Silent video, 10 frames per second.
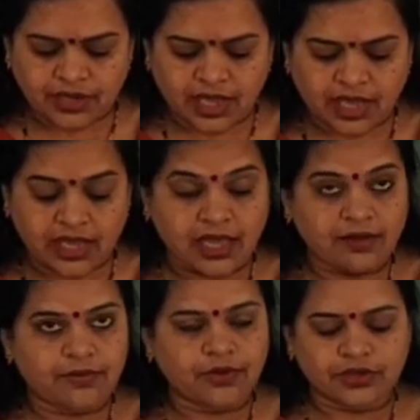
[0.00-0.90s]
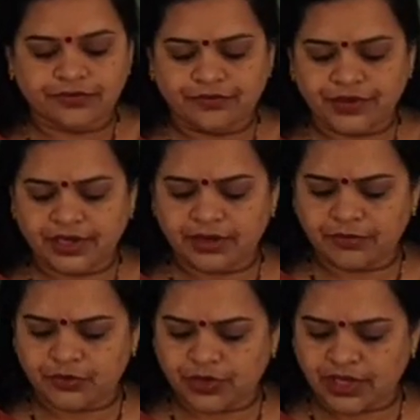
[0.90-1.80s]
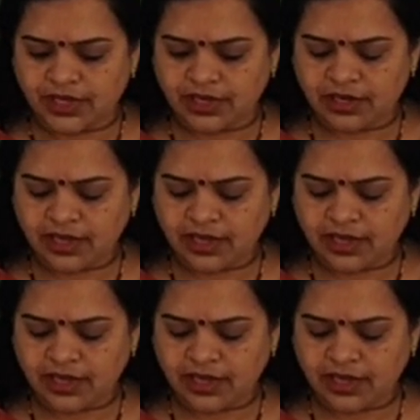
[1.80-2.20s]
I have got freedom to gain.